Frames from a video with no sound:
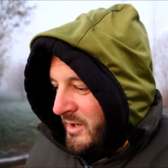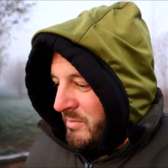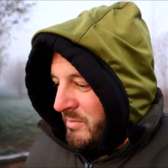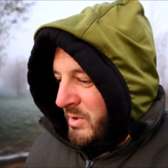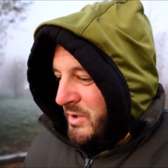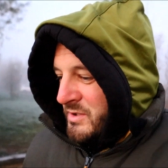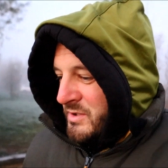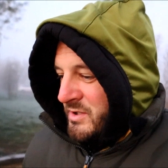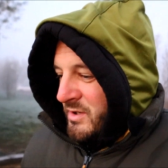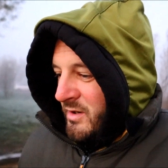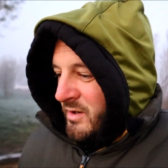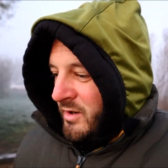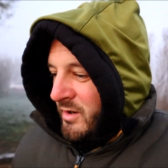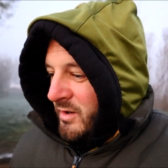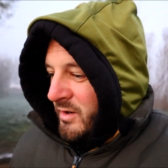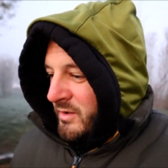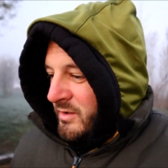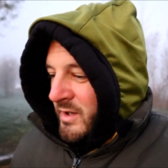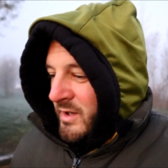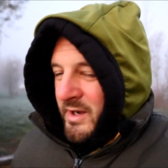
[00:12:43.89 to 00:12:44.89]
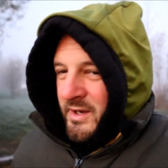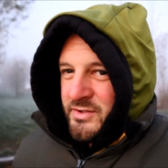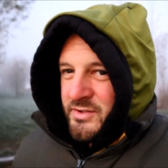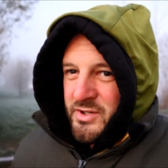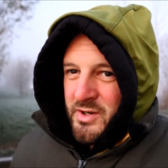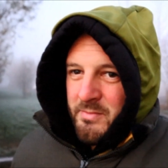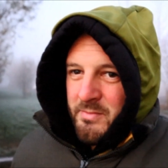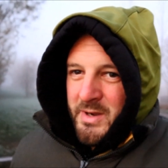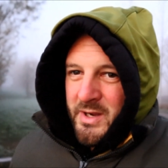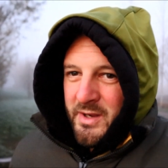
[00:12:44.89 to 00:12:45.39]
But yeah, as
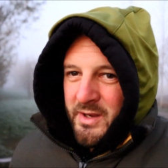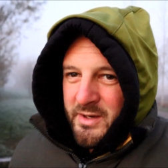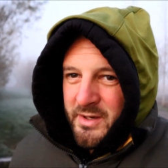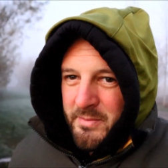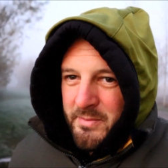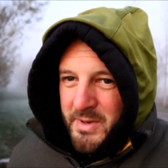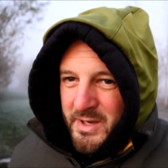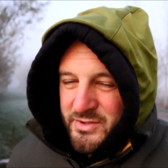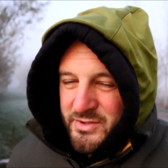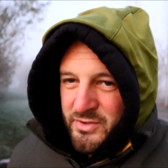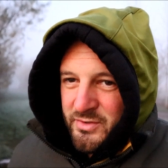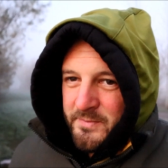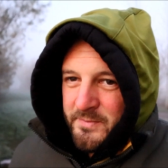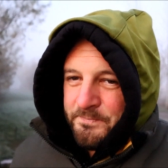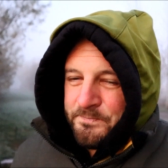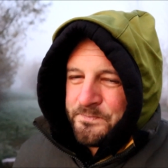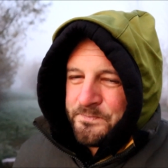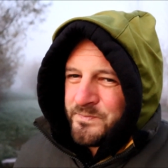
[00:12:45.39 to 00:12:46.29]
you can imagine,